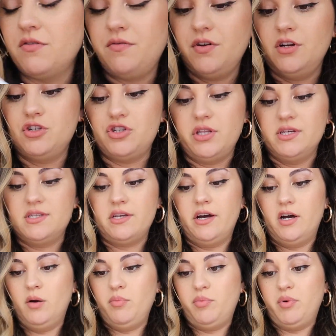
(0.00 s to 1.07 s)
finish this
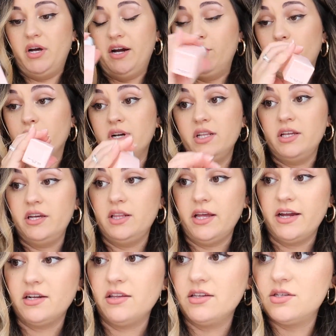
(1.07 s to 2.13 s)
up, but I really
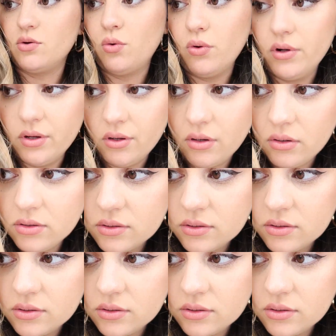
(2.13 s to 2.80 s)
liked this oil,